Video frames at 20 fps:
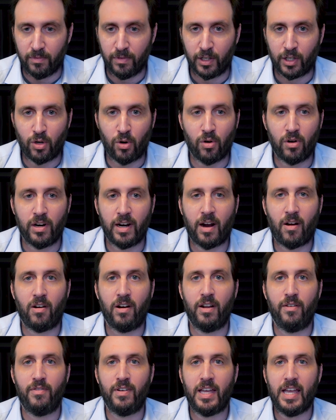The core
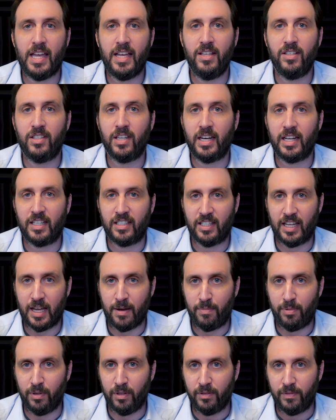narrative is an
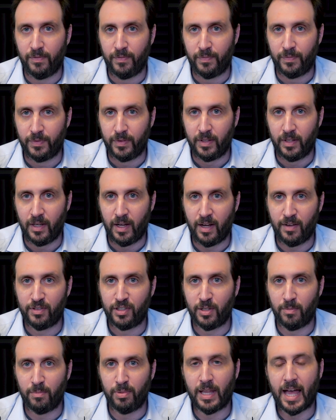example of
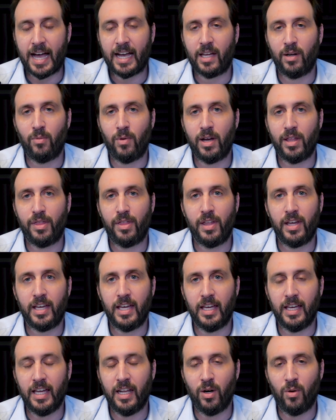some black and white
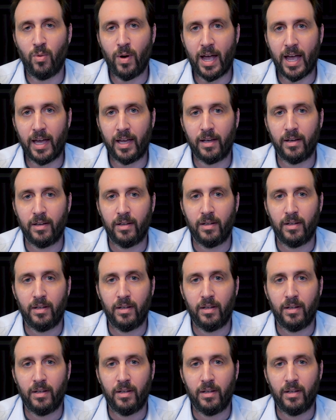thinking in a way.